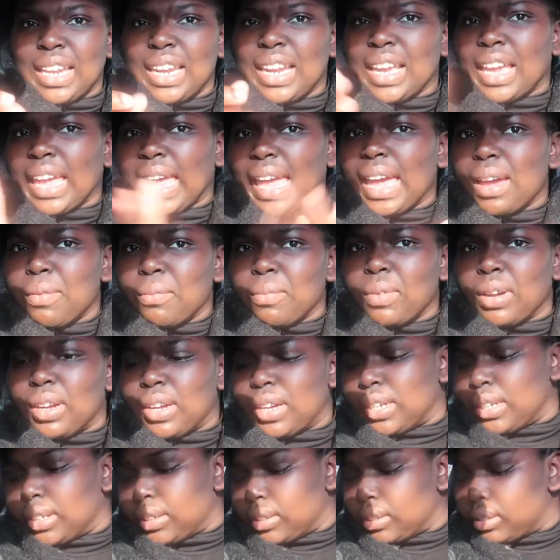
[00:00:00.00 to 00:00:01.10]
in the
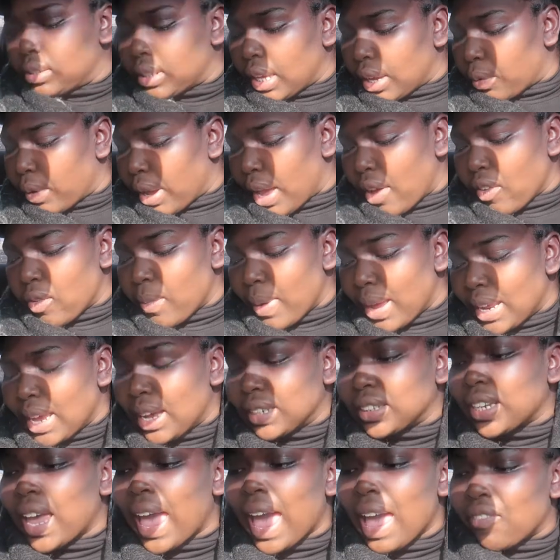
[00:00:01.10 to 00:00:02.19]
camera, like when everybody
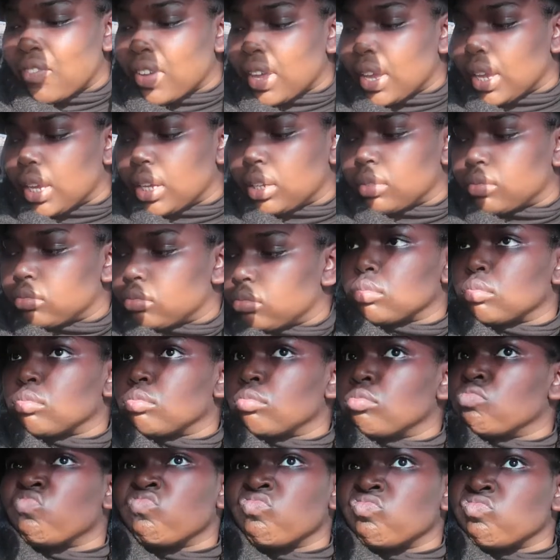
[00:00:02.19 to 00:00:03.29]
else have it.
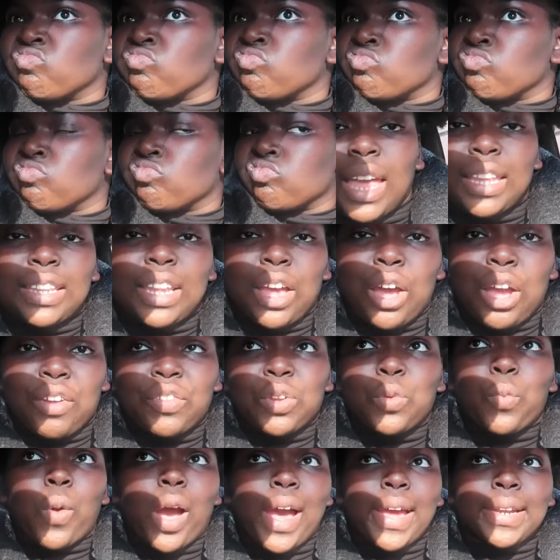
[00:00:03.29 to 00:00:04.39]
Hello
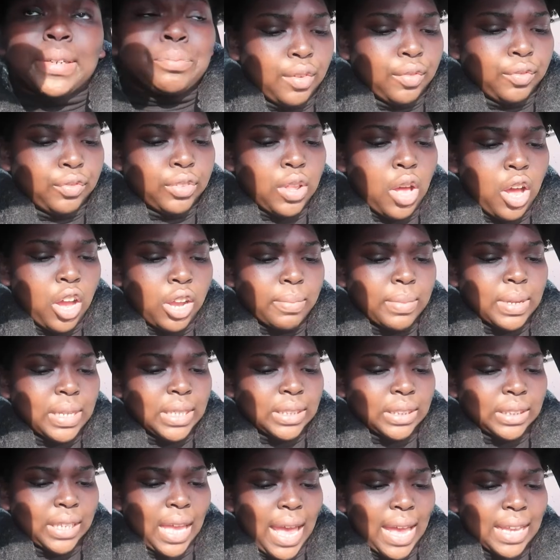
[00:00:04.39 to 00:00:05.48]
everyone.
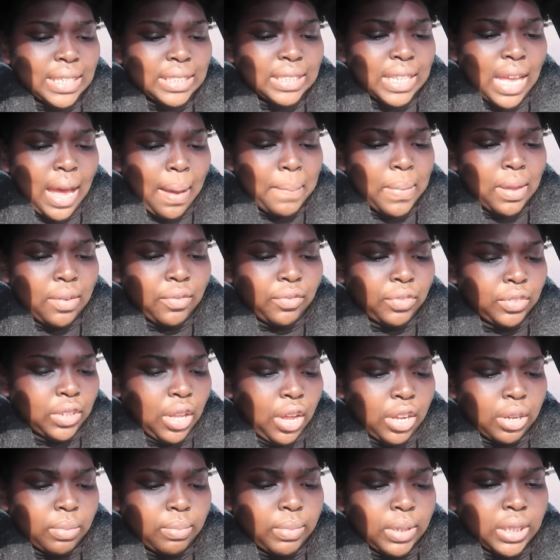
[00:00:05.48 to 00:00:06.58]
Vlogmas has not been
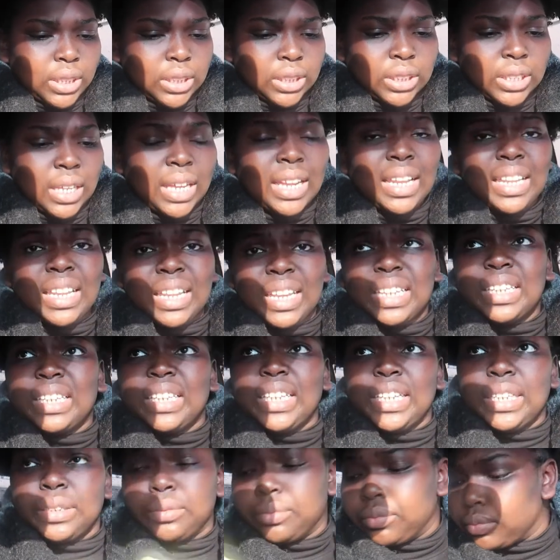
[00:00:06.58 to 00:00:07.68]
Vlogmas
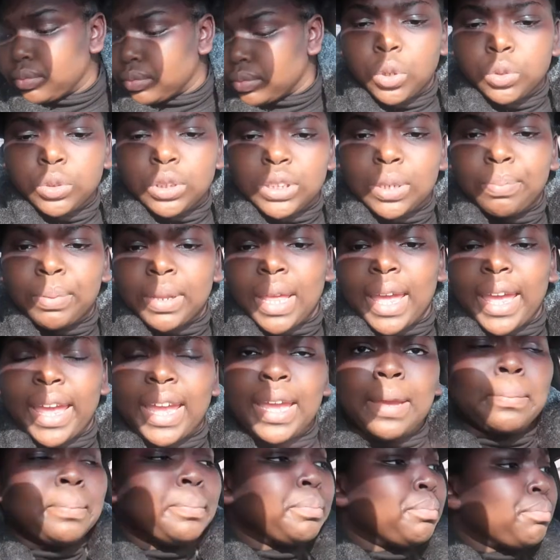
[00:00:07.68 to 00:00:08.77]
lately. Who to
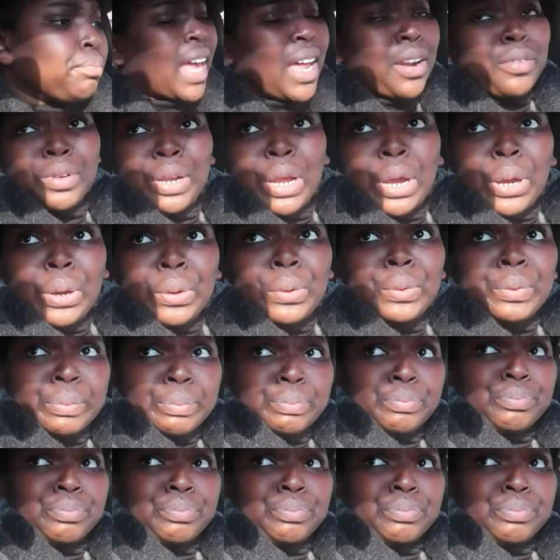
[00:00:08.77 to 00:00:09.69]
blame? I don't know.